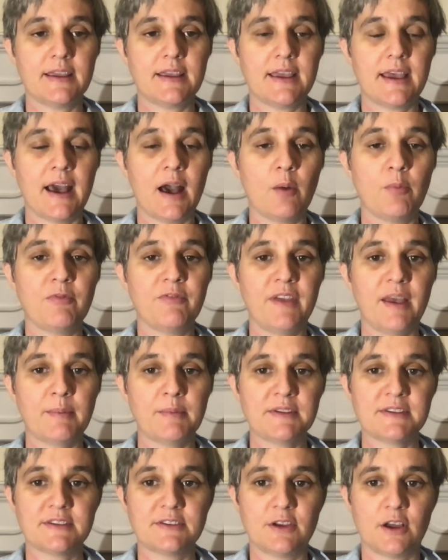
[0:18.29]
help
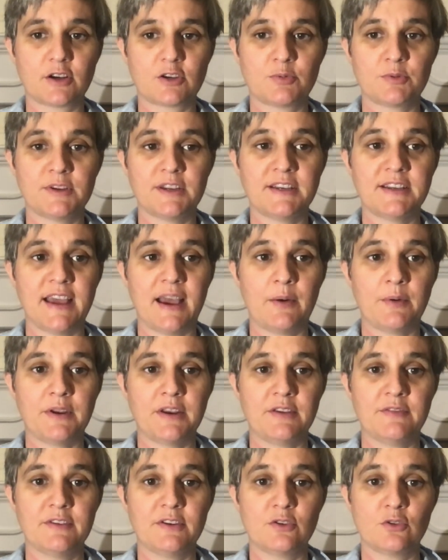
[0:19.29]
families and doctors predict how an
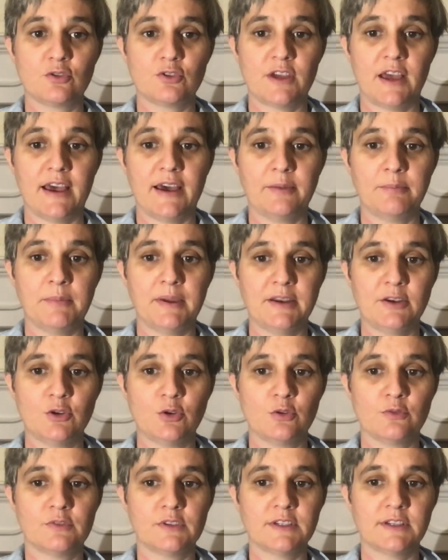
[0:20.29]
individual child might
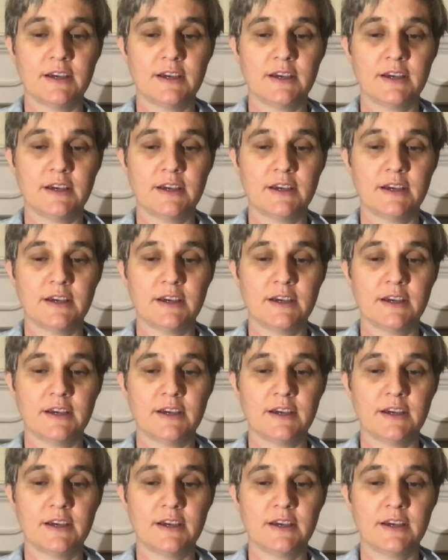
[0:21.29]
do over